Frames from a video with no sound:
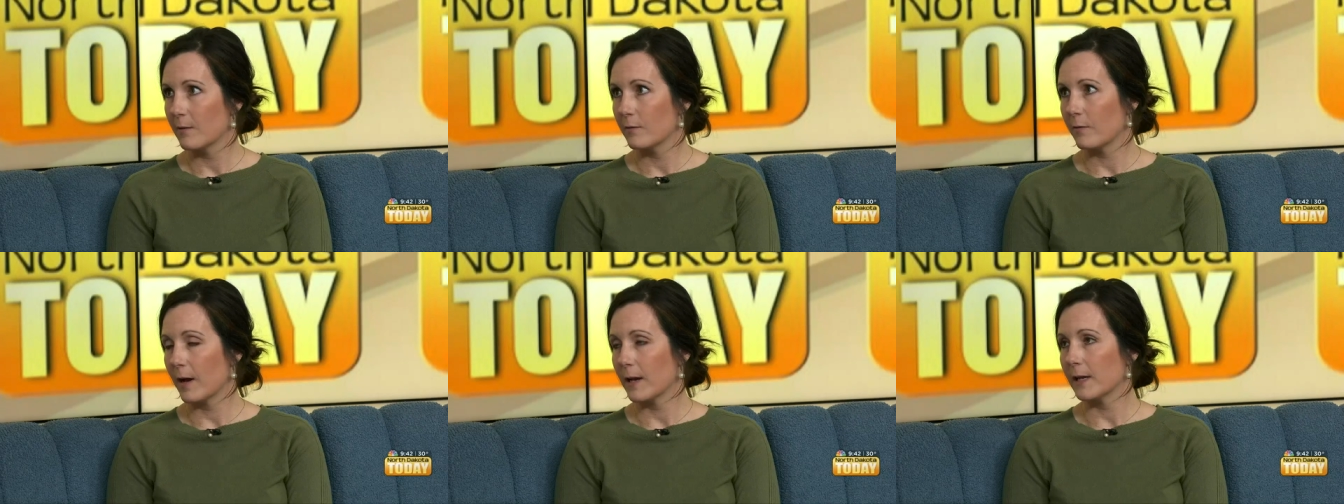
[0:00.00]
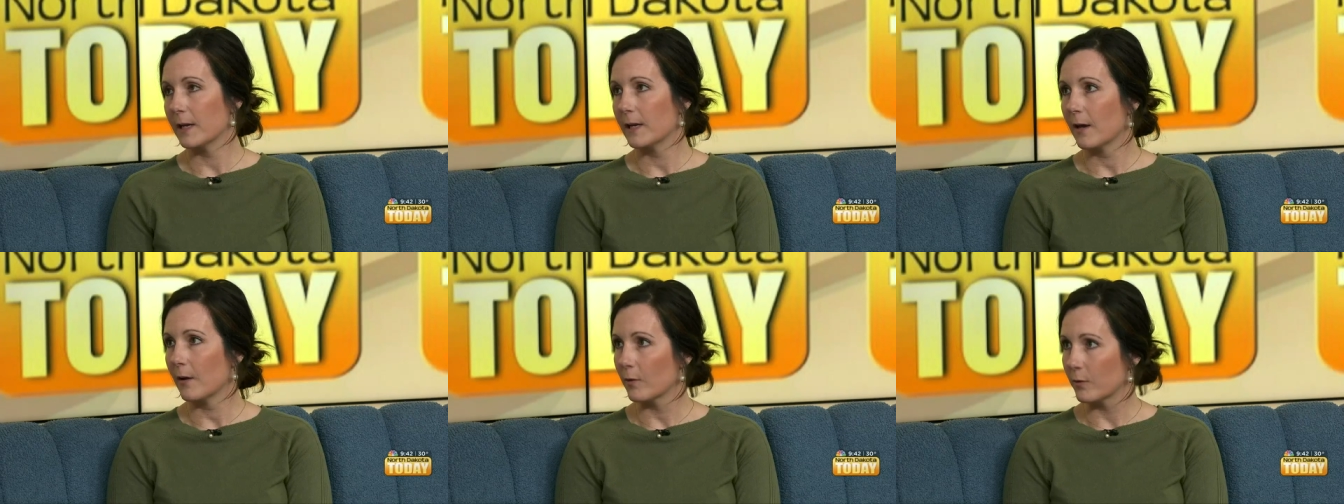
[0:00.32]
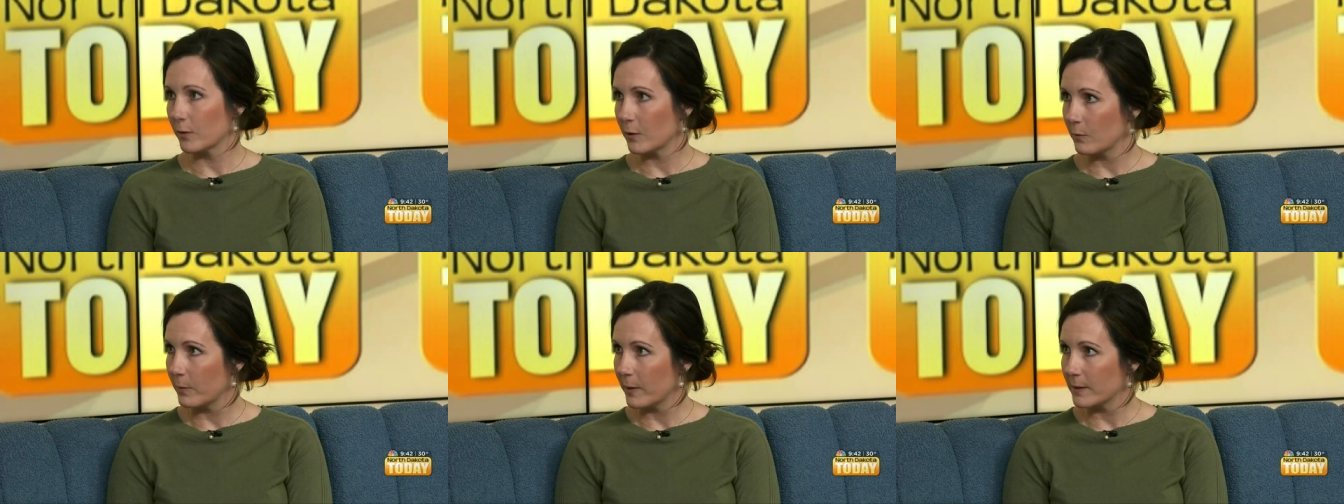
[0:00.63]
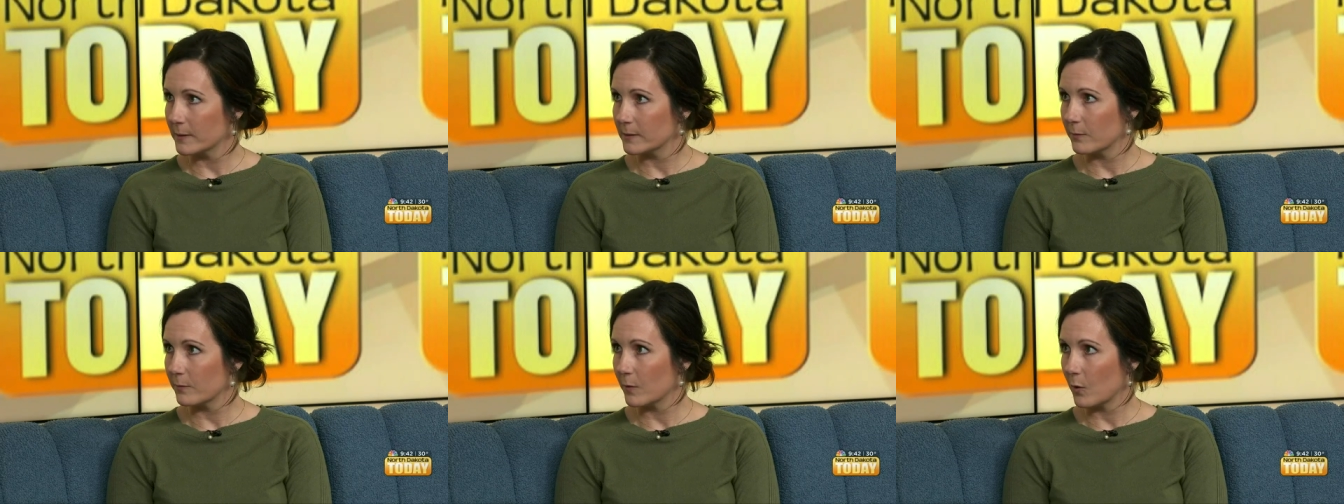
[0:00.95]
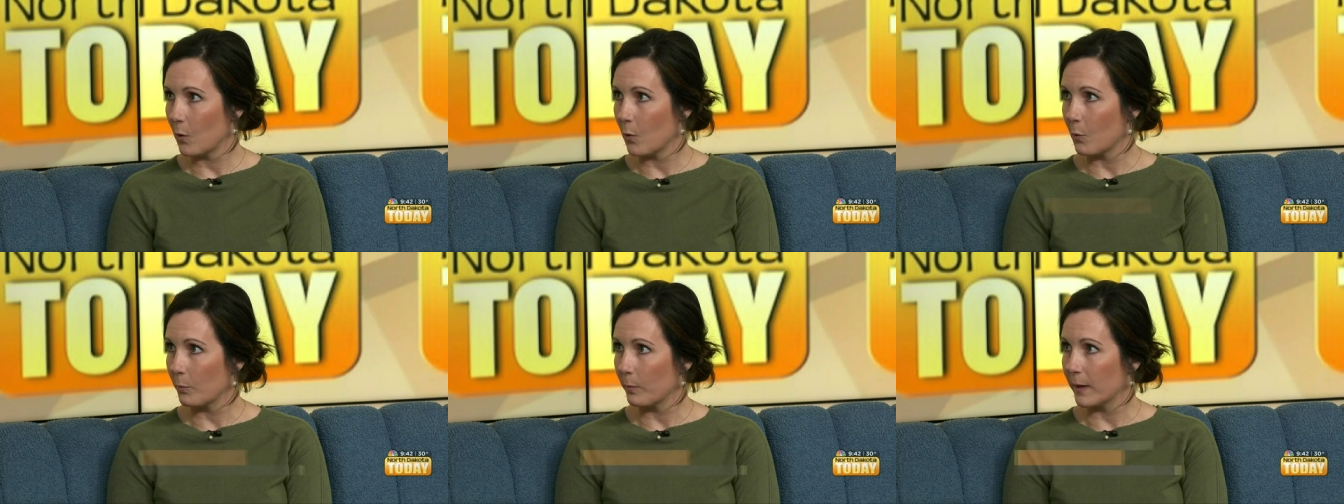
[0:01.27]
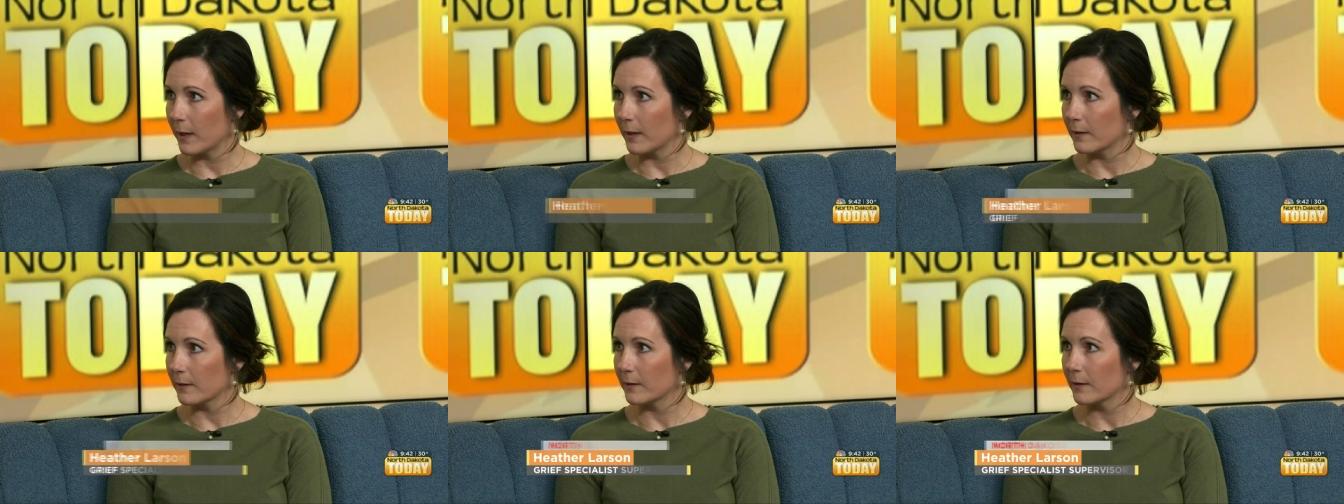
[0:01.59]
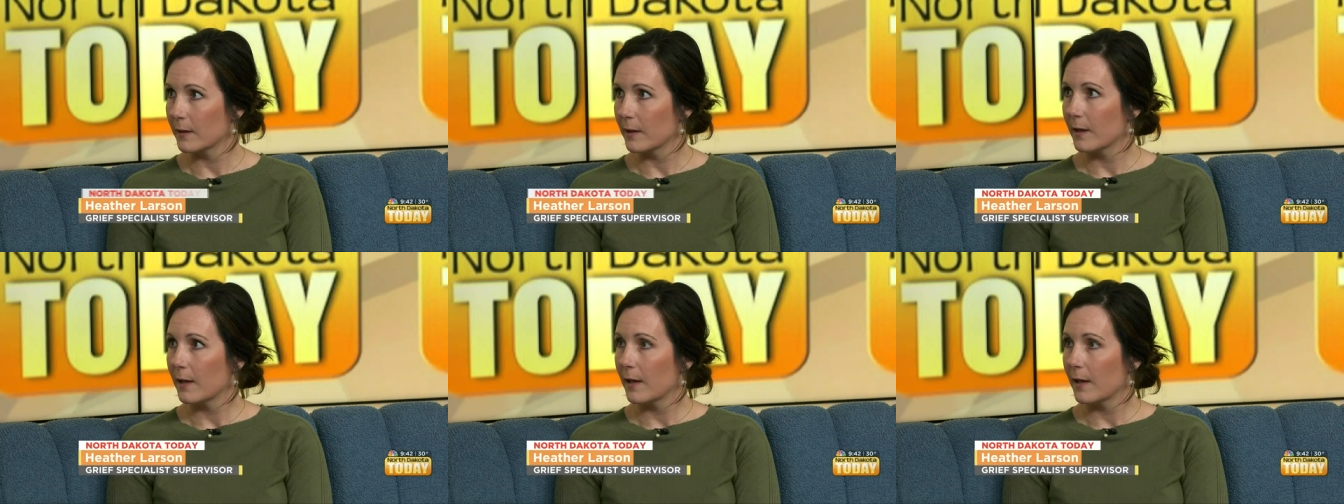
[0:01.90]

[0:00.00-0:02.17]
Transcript: finding healthy ways of coping,